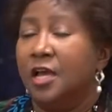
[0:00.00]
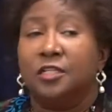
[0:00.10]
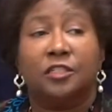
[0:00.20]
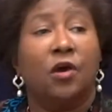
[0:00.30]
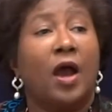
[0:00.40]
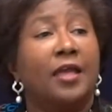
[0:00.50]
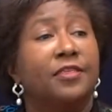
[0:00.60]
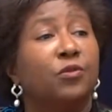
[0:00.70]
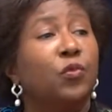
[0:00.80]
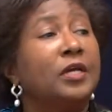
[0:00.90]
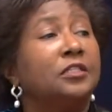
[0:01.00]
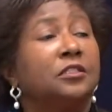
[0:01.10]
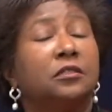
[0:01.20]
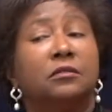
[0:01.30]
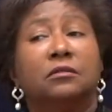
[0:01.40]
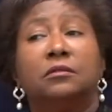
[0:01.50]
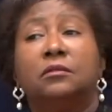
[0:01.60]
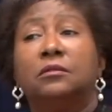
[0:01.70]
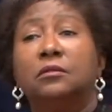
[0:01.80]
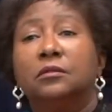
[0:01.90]
So I then went
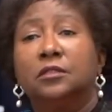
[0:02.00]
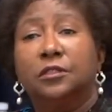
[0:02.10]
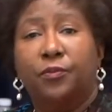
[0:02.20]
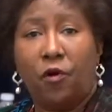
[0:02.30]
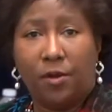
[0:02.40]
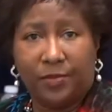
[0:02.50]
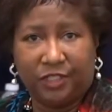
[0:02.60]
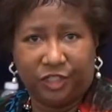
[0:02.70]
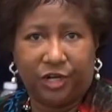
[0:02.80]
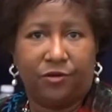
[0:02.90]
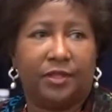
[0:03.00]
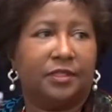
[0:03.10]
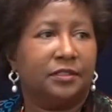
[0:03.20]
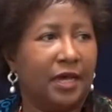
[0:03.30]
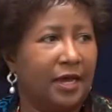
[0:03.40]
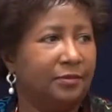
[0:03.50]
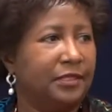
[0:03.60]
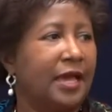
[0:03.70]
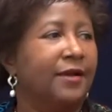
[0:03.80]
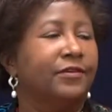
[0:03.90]
to the department chair at the time
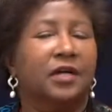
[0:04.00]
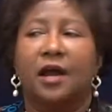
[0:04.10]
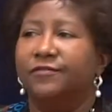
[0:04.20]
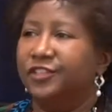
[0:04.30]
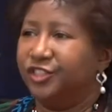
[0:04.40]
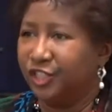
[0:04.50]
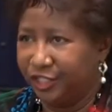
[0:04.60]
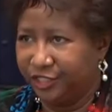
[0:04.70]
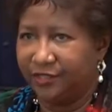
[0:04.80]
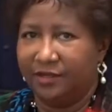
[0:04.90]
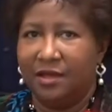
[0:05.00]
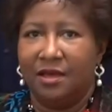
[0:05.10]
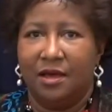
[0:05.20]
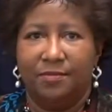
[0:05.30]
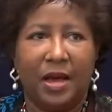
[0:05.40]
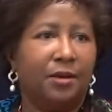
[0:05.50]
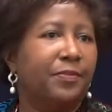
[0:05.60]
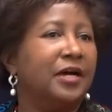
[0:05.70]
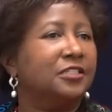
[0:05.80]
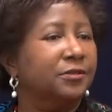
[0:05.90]
to have a conversation
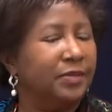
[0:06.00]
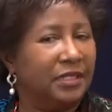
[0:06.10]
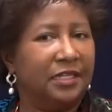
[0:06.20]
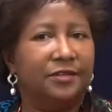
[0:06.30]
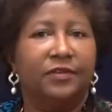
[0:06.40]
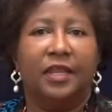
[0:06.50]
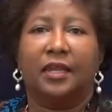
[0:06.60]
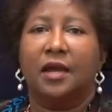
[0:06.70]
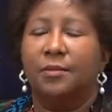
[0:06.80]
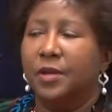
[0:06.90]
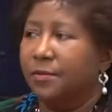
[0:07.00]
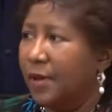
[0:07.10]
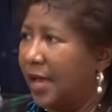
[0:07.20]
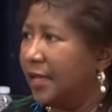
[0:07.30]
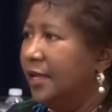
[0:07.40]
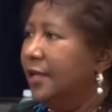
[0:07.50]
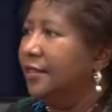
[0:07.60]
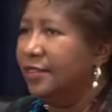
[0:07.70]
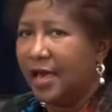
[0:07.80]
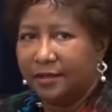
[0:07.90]
about possibly leaving and coming back.
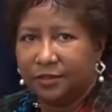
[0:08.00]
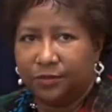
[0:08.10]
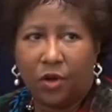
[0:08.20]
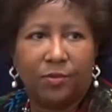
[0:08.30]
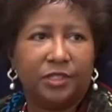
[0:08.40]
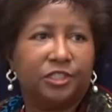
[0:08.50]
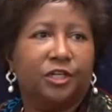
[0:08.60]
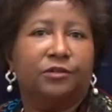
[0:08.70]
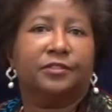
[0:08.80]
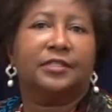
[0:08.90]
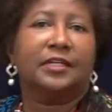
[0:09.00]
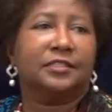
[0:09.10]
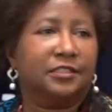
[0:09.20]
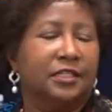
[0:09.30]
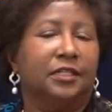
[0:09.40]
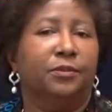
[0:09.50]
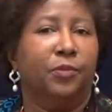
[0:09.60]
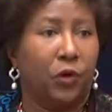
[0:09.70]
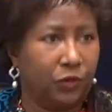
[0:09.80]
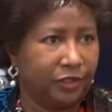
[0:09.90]
That department chair was Dr. Sidney
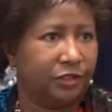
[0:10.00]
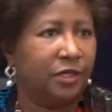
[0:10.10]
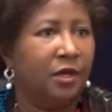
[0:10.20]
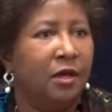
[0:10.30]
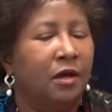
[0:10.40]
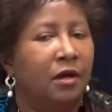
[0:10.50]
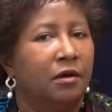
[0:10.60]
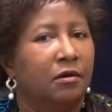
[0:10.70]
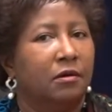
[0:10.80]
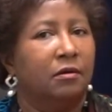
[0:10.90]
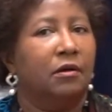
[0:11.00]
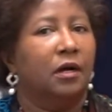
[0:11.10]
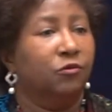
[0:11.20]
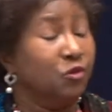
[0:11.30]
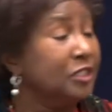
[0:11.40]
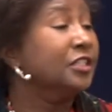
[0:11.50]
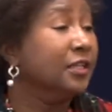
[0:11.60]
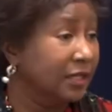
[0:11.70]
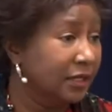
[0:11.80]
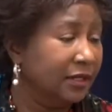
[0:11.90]
Burris, who
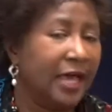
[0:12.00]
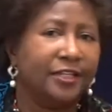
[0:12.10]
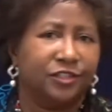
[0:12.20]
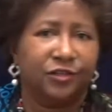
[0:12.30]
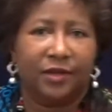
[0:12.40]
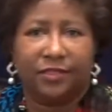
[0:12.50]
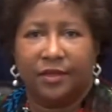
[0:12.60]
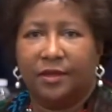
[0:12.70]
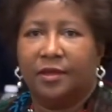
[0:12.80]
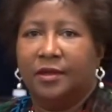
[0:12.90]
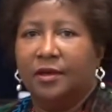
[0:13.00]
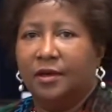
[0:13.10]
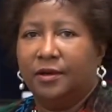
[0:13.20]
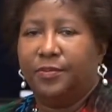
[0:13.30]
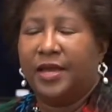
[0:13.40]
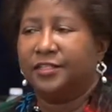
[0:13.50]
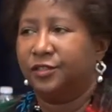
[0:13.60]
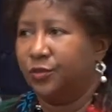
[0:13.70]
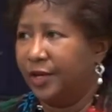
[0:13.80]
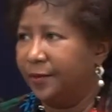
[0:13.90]
recently, last year I think,
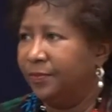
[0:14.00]
passed away.